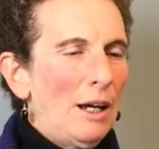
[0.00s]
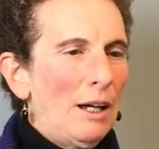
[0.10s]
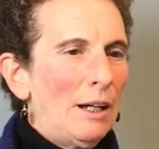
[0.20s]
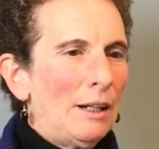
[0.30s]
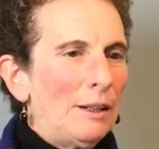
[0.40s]

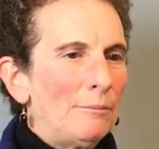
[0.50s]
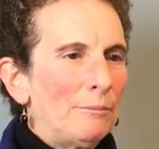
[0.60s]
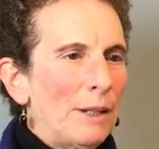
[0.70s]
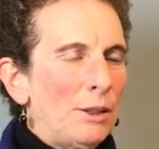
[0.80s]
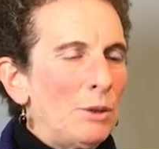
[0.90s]

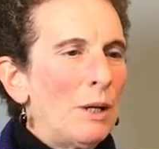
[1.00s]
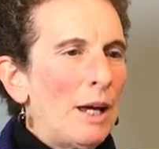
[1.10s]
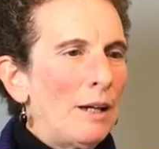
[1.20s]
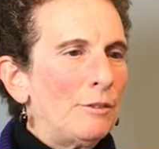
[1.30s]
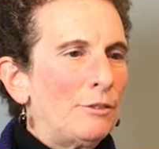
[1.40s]
and you
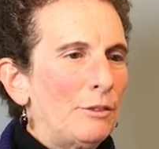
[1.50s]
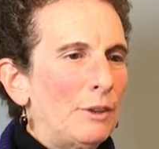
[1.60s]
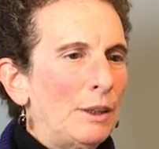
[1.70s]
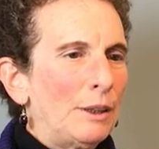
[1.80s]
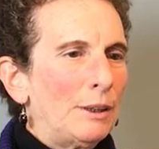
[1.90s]
have
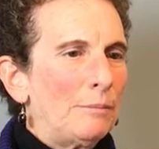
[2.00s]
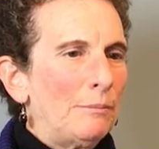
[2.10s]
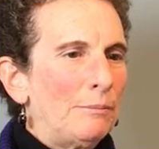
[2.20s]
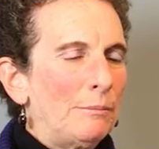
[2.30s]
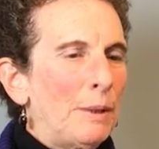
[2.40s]

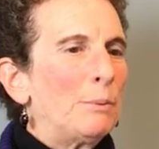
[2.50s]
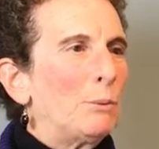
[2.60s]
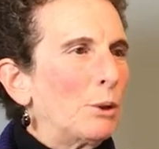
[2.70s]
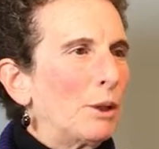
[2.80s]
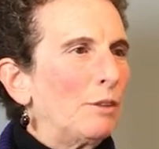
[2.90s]
people
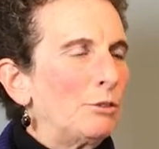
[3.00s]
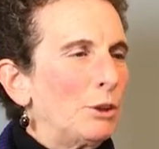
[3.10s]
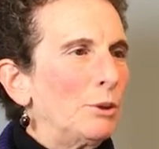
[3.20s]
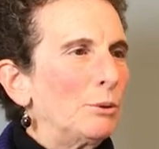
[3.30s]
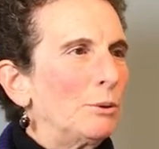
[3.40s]
working for
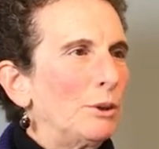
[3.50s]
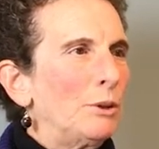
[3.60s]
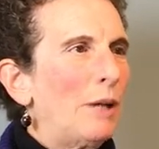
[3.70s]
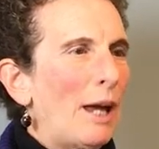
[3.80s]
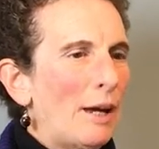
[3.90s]
you,
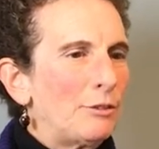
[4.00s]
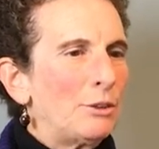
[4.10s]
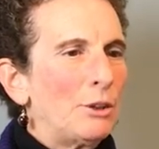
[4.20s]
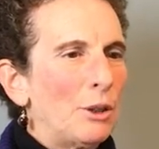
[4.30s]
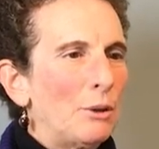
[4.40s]
you have
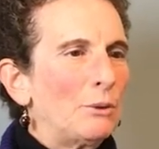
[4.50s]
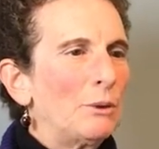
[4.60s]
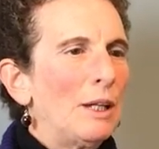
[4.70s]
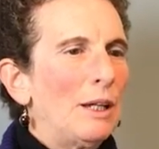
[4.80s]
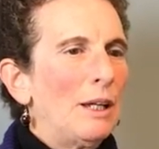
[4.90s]
to know
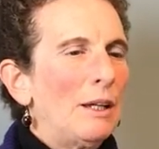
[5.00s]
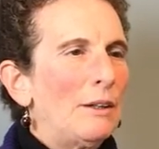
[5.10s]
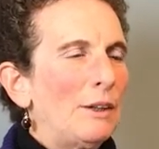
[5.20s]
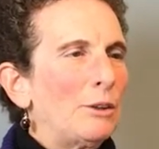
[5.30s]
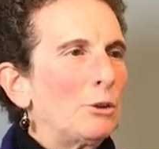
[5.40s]

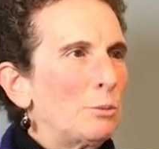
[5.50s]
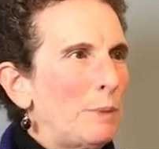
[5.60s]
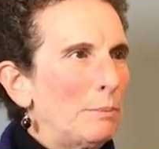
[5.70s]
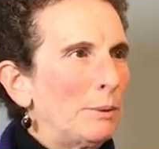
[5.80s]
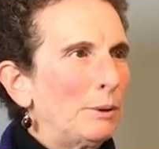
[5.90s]
that those
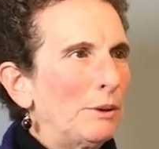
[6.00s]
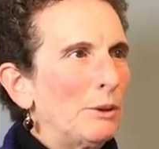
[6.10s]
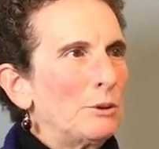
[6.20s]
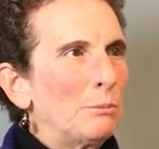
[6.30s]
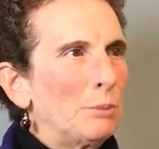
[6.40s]
people,
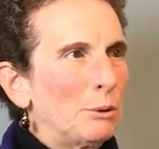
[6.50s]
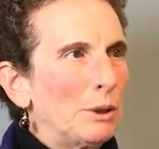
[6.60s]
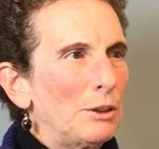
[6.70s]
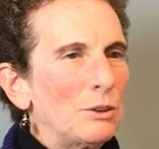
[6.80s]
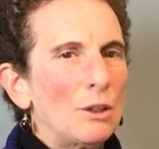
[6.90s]
those
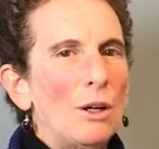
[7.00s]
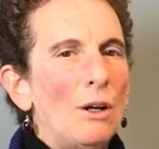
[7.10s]
employees,